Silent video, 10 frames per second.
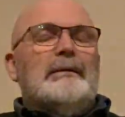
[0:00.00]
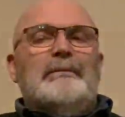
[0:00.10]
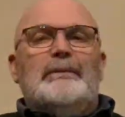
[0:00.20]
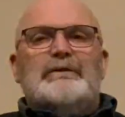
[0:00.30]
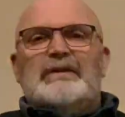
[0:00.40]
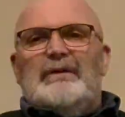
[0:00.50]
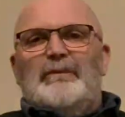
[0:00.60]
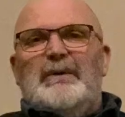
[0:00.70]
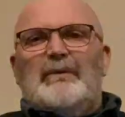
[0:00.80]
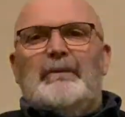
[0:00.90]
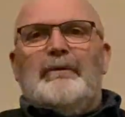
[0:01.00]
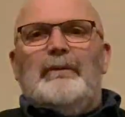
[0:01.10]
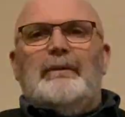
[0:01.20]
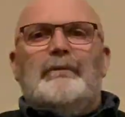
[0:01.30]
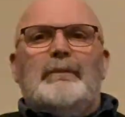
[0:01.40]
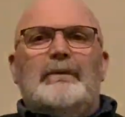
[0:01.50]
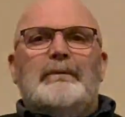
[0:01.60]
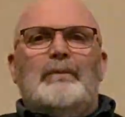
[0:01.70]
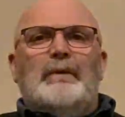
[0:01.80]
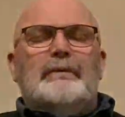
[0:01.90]
which sounds a bit gratuitous, but
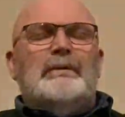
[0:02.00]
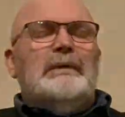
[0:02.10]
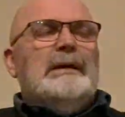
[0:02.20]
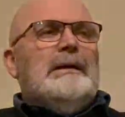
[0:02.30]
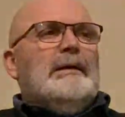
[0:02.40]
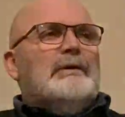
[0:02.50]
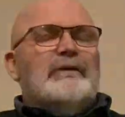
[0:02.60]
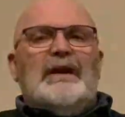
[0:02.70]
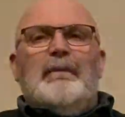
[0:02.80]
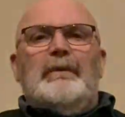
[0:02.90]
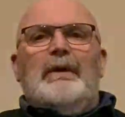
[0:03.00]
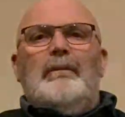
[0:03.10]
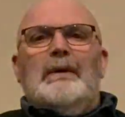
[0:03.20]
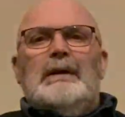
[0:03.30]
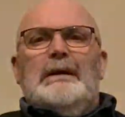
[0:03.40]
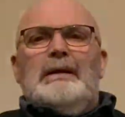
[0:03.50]
it wasn't. It just happened that way.